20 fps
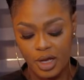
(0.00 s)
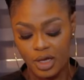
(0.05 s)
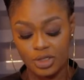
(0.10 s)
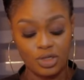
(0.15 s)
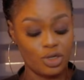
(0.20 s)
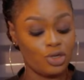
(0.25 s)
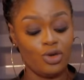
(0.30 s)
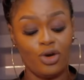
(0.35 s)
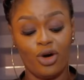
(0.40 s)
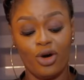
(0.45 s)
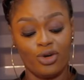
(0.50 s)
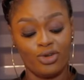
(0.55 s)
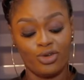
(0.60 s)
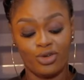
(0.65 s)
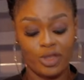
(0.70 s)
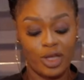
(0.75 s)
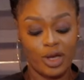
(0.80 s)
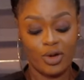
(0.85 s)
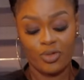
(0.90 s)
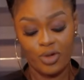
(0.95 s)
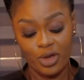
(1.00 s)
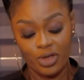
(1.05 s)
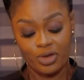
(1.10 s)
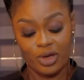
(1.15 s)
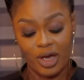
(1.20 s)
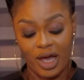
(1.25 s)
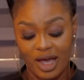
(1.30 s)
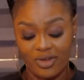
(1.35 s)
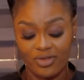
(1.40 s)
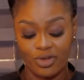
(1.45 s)
So you all know that when you
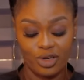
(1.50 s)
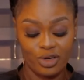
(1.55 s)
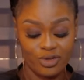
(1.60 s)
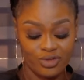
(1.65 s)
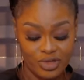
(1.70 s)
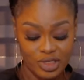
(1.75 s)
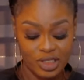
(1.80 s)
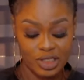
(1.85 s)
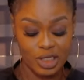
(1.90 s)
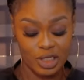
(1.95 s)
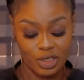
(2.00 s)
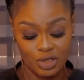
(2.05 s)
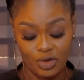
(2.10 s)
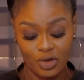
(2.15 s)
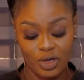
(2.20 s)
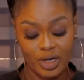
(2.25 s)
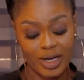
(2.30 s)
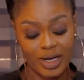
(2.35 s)
have all of this in your